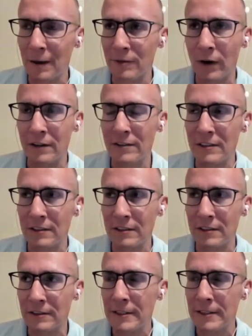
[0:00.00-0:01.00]

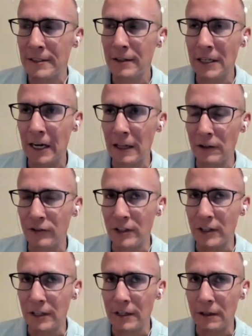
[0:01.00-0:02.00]
Aquinas's
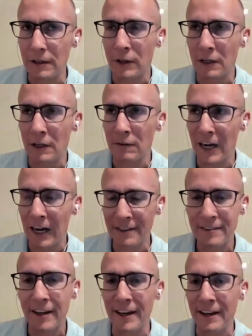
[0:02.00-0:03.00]
theology. You think of
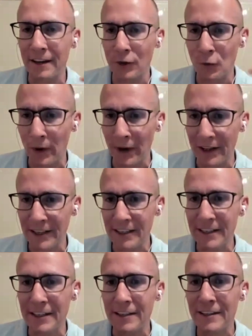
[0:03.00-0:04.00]
Dante and the way
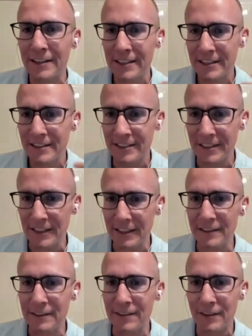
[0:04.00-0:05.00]
he
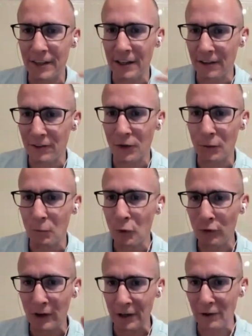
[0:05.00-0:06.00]
sees things
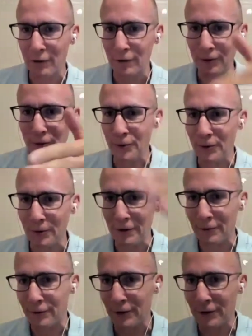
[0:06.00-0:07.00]
moving through
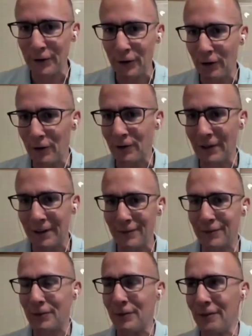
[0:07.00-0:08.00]
Inferno, then
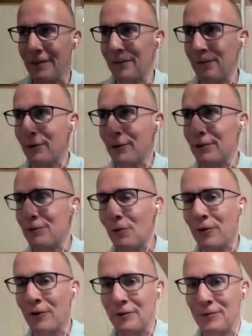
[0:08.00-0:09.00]
through the
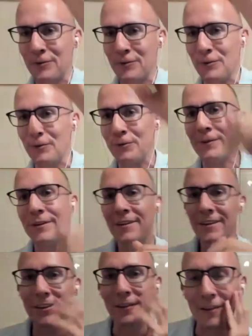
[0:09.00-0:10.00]
Purgatorio to
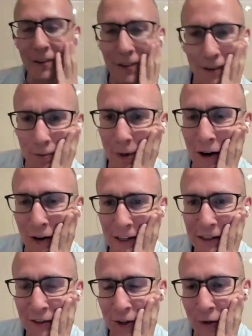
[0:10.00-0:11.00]
the
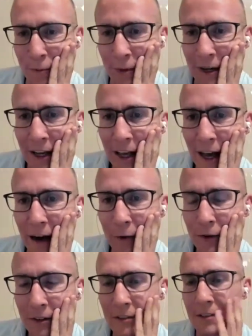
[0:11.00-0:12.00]
Paradiso. But how
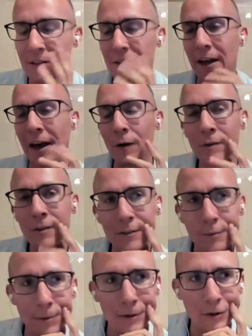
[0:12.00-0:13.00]
does
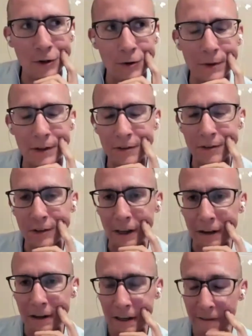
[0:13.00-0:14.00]
pilgrimage,
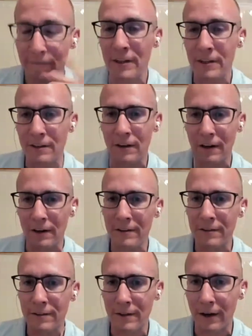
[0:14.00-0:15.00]
if it does,